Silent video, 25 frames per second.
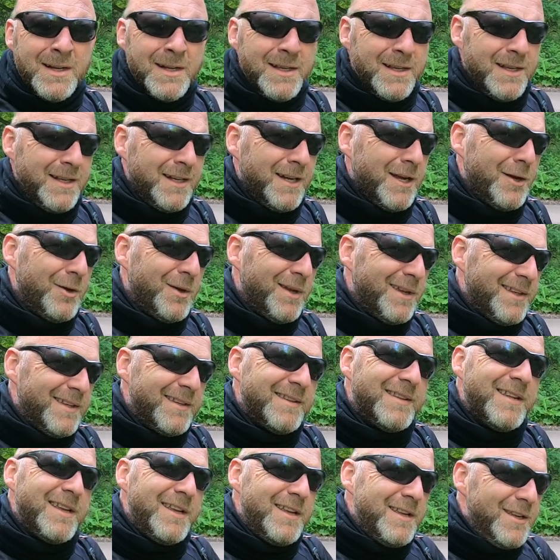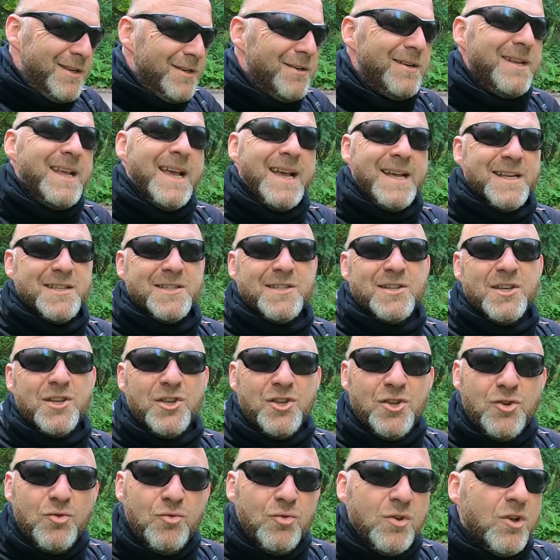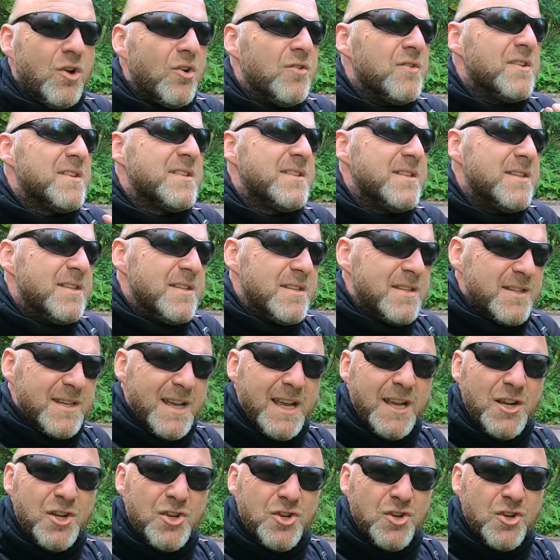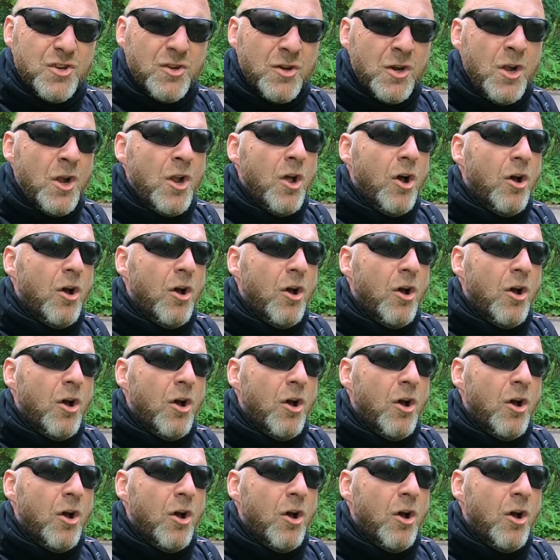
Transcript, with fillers: You know, you think, yes, you've got the sensation